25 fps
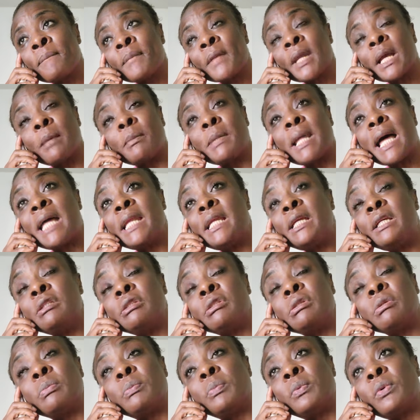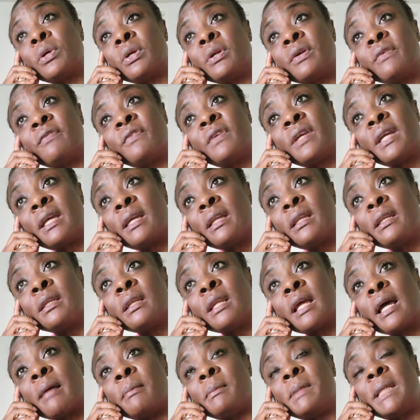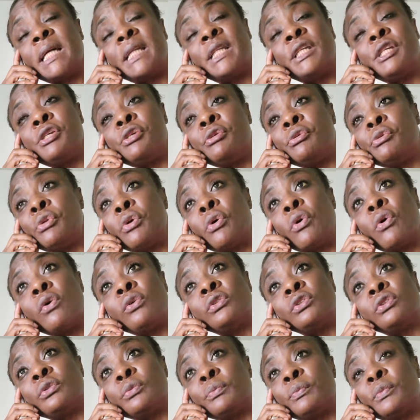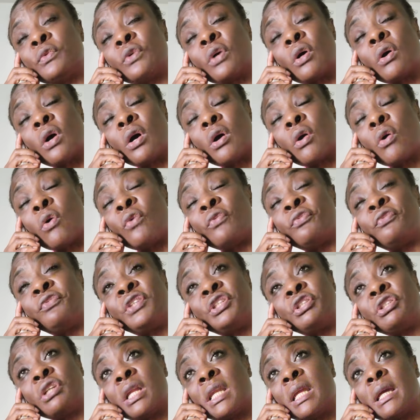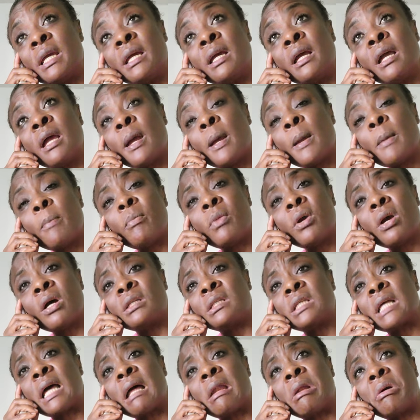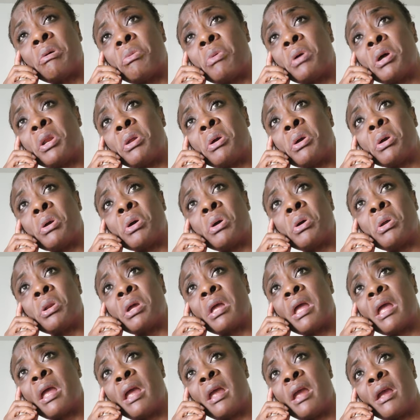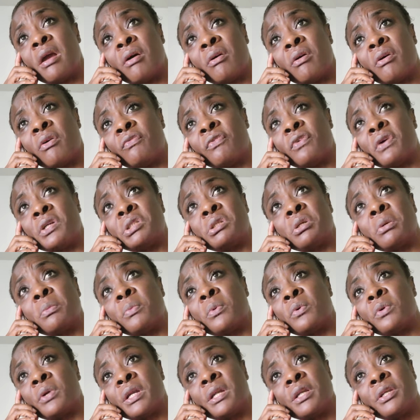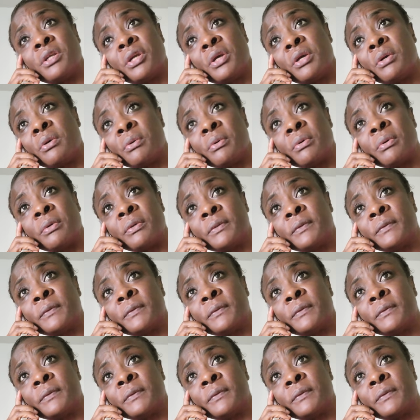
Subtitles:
I'm not in support of it. I'm letting you know officially. Because I don't want to go to hell for supporting you.